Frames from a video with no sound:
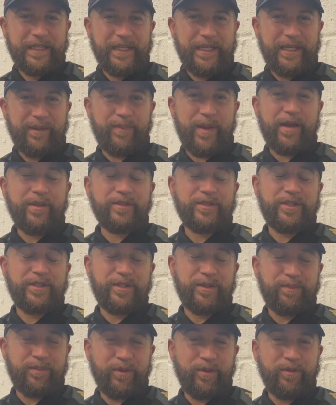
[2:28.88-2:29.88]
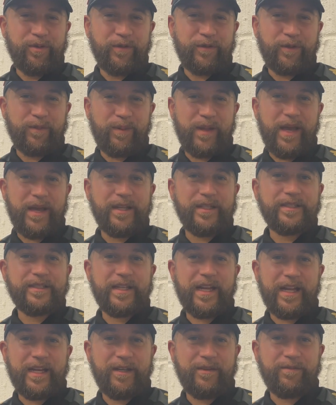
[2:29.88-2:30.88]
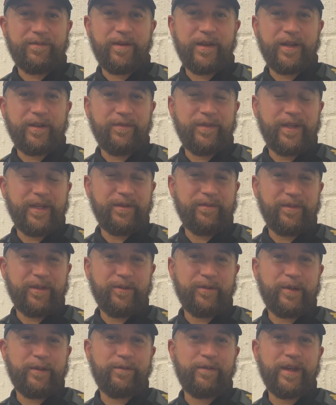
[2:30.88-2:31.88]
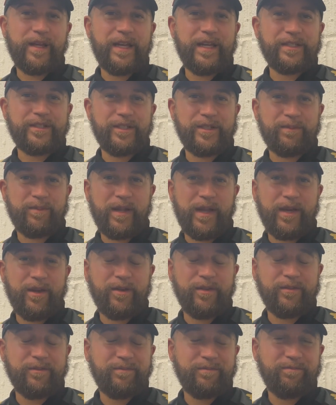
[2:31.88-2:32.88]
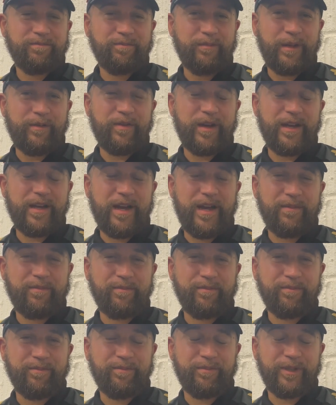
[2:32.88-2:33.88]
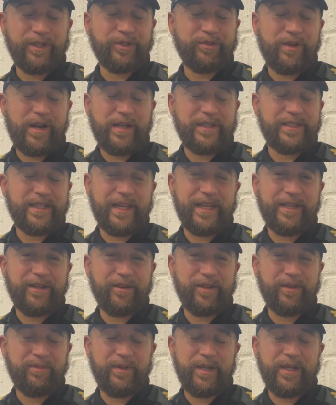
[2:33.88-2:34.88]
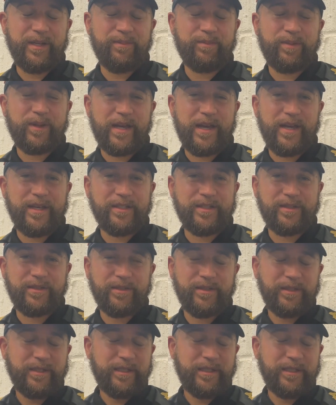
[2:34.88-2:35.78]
he bounces the ball off the player that's standing in front of it. The referee lets us play on. We run up. We try and take on a million players.